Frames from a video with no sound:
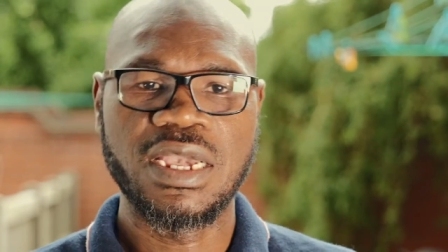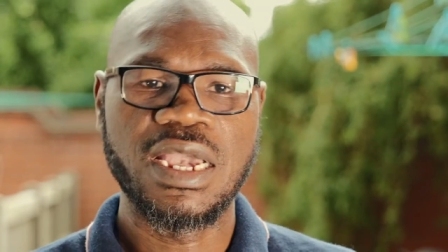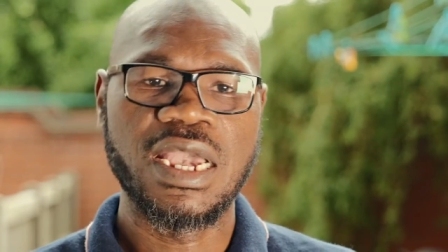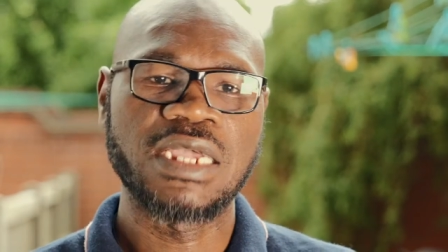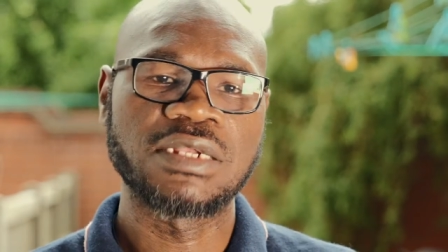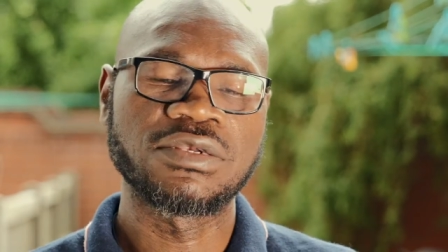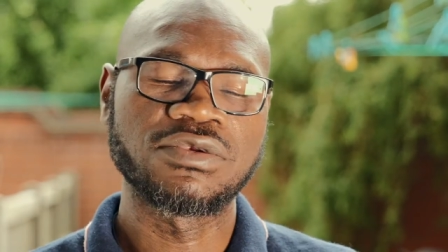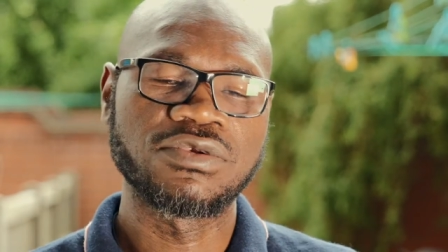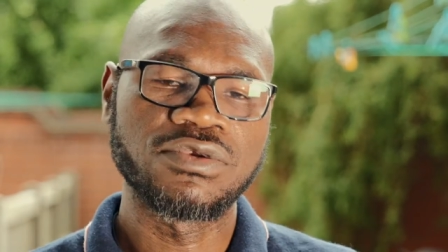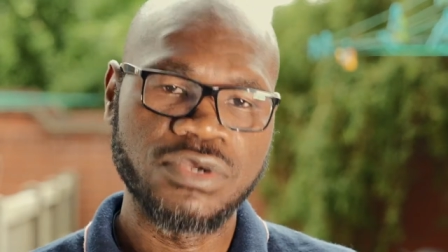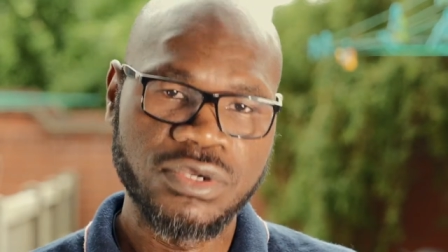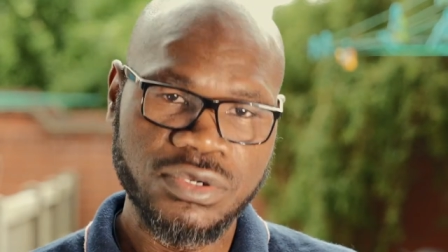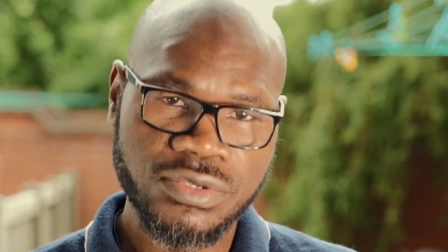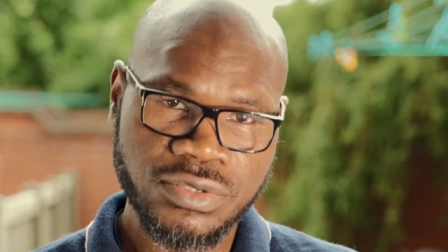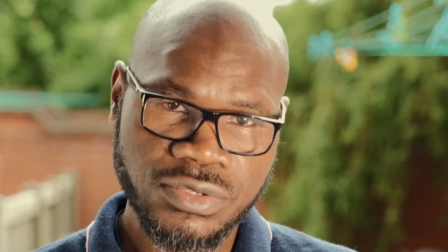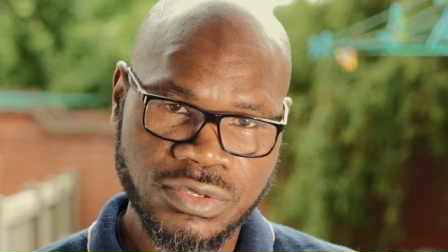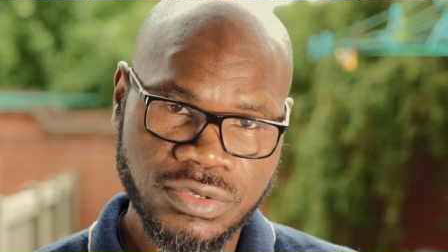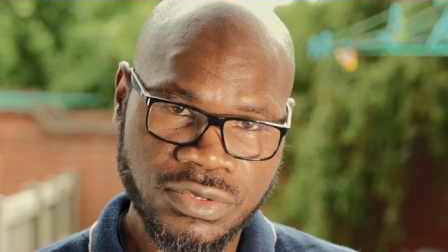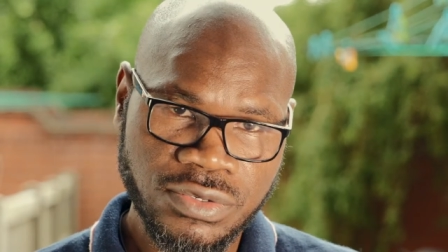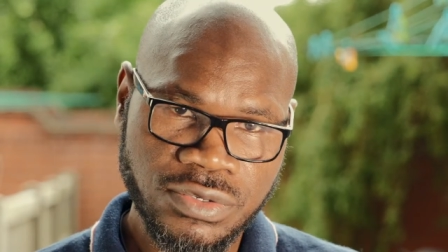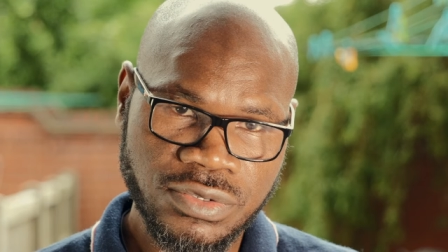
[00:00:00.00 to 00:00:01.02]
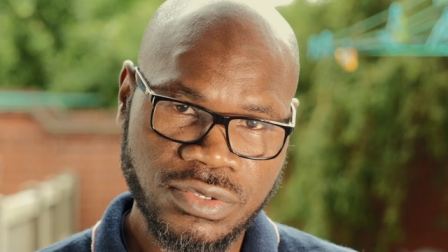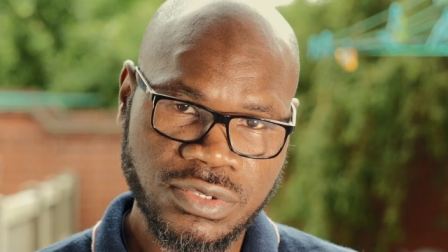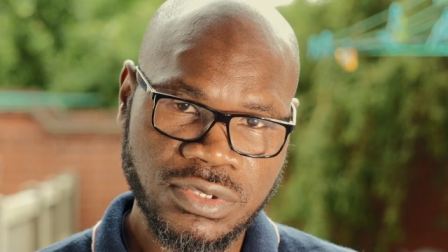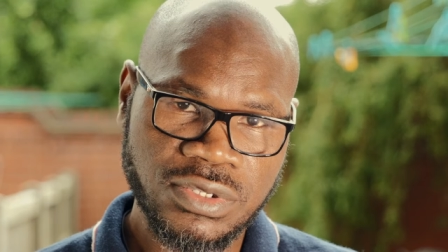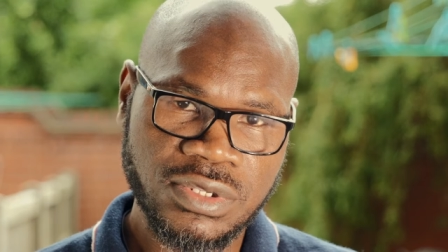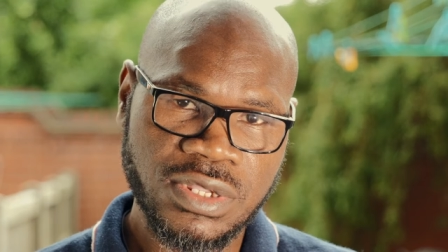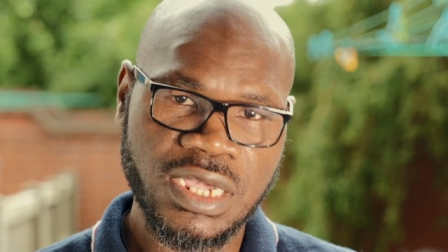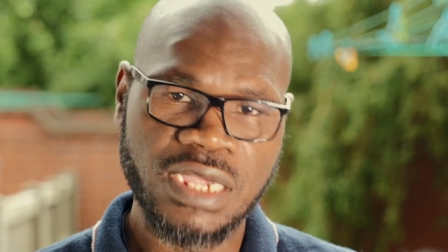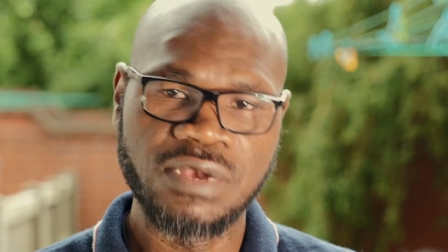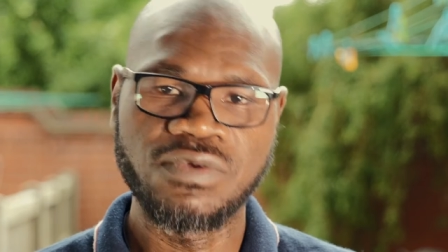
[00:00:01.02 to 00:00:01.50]
and drug
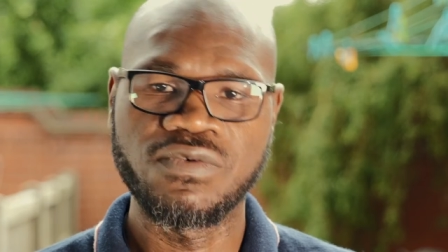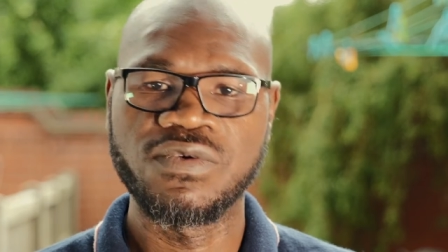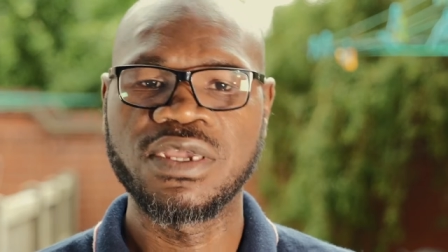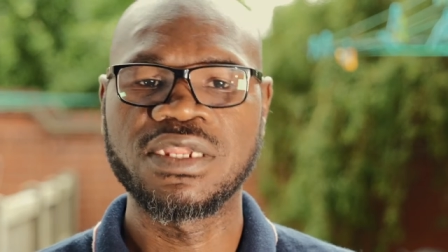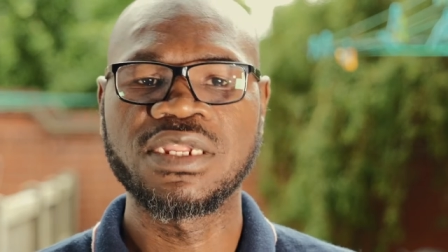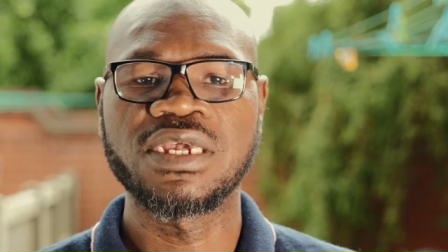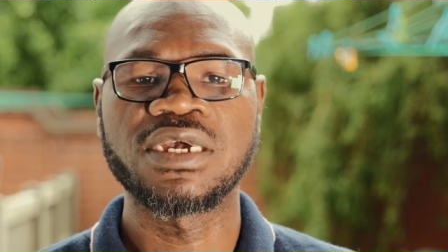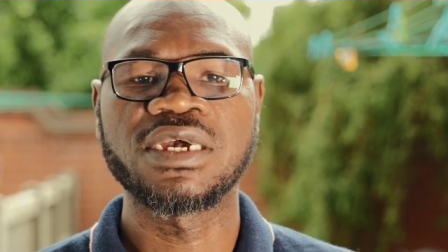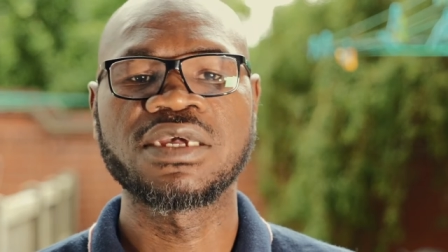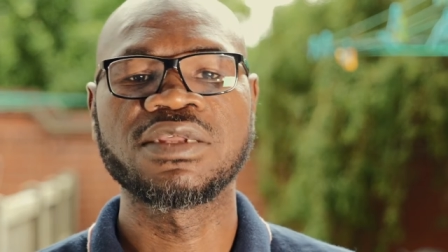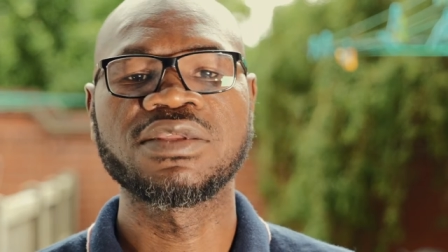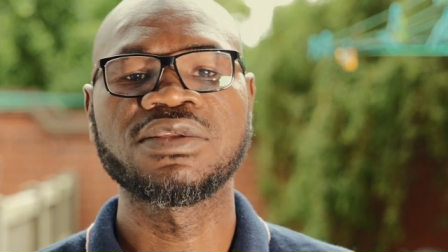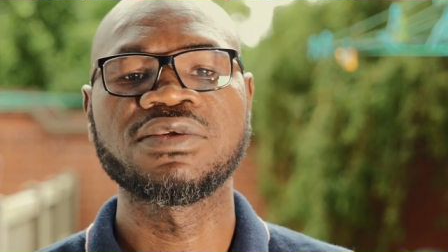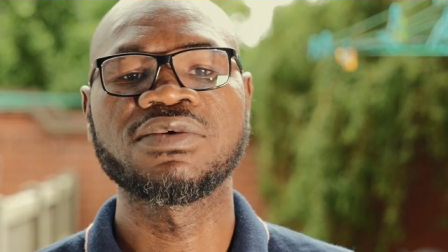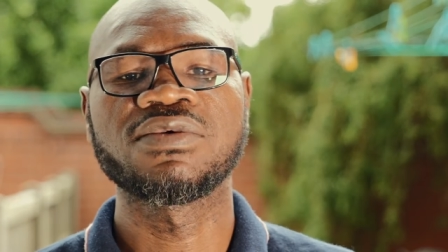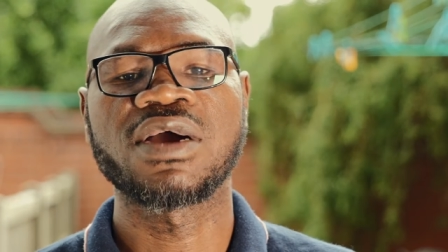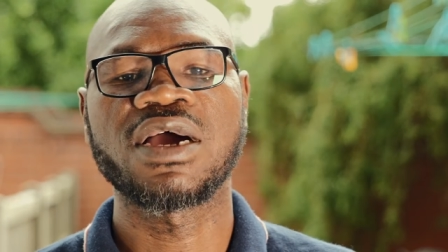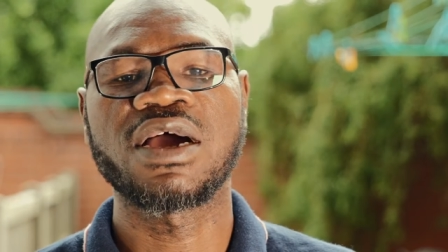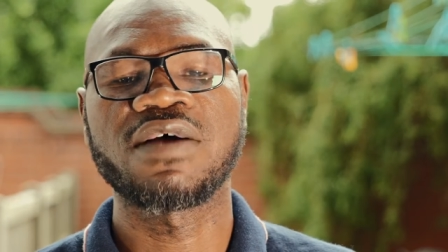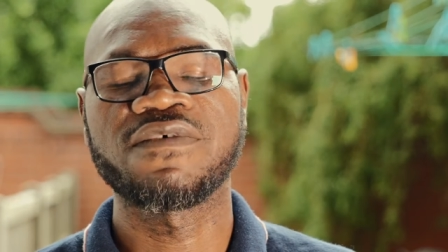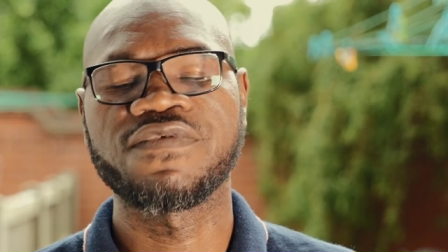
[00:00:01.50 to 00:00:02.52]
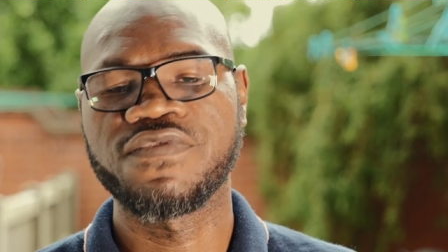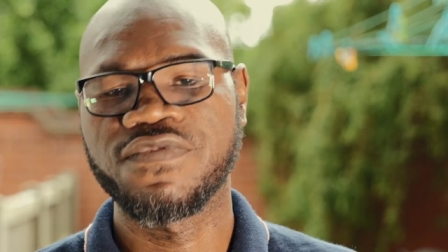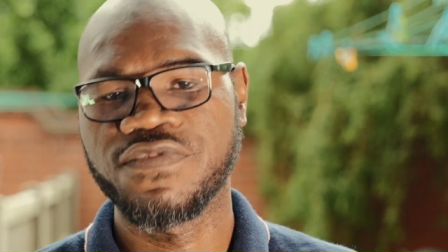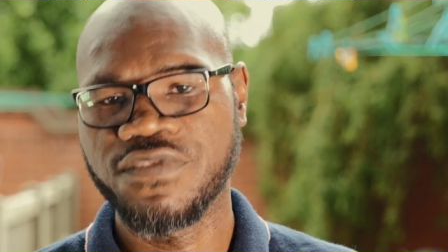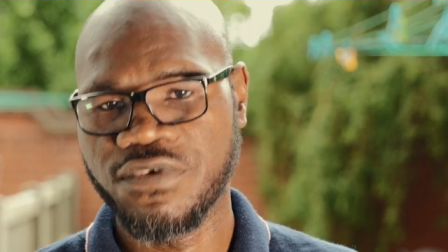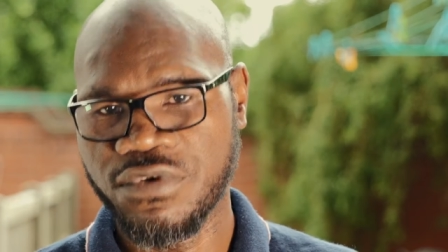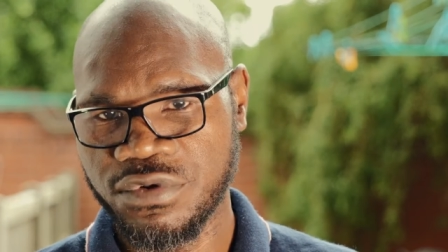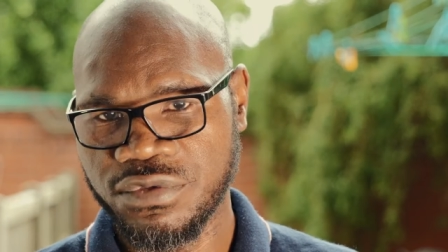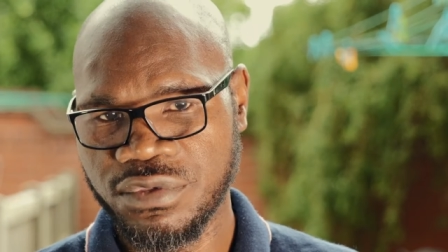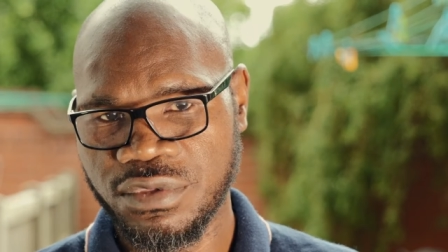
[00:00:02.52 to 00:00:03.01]
use and whether you have
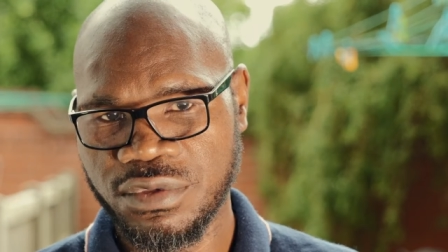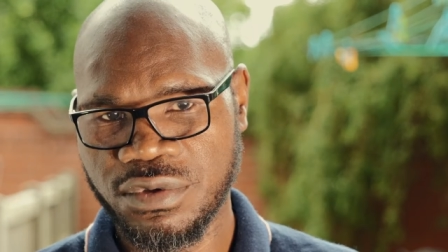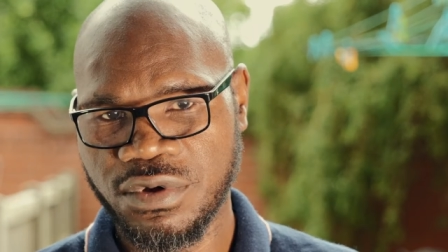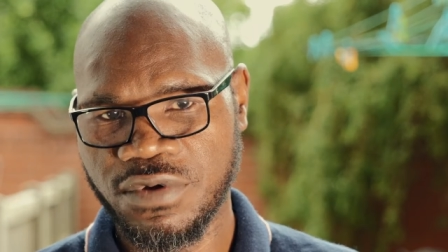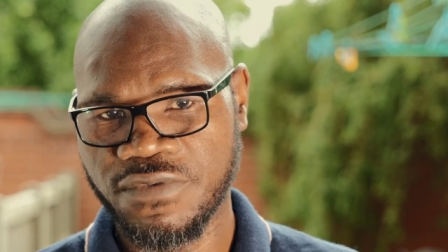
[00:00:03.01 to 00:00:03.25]
thought